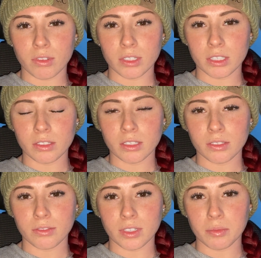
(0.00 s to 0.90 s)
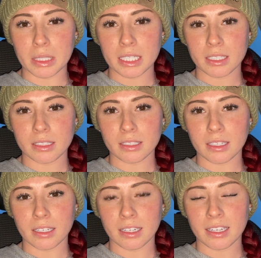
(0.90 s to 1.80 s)
learned from this
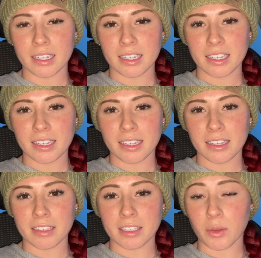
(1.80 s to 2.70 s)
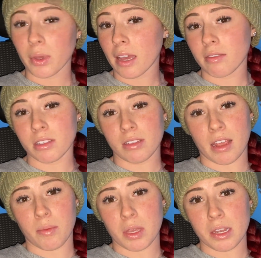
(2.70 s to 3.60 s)
is that we have this
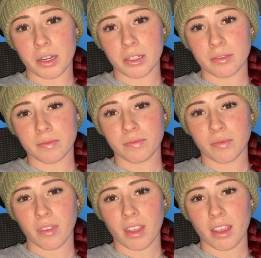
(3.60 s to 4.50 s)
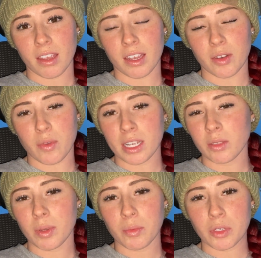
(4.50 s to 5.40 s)
time here. And why
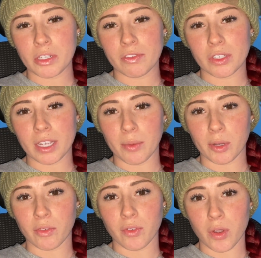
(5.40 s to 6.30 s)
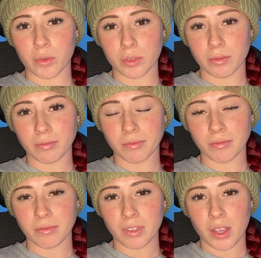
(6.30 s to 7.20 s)
spend most of your time on a phone?
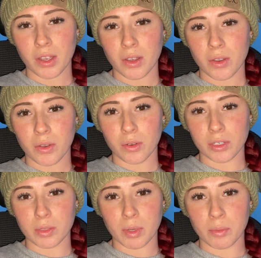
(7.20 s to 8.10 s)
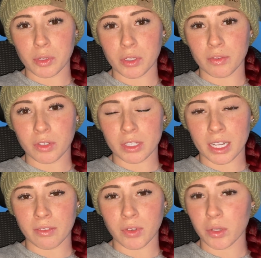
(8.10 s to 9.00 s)
Or spend most of your
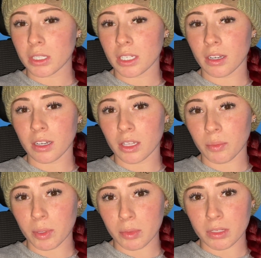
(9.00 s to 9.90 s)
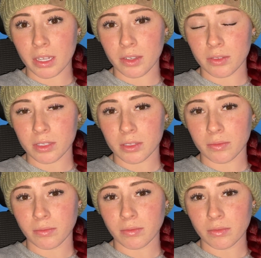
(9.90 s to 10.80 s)
time focusing on other people's lives
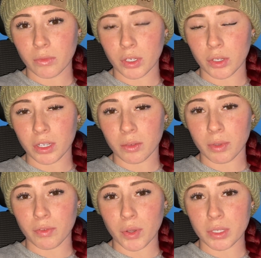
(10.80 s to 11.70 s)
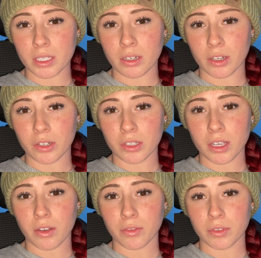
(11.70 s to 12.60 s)
when you could be focusing on
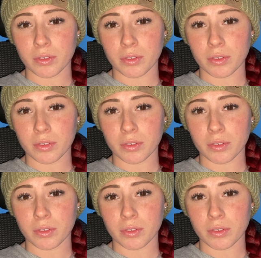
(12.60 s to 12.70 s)
yourself?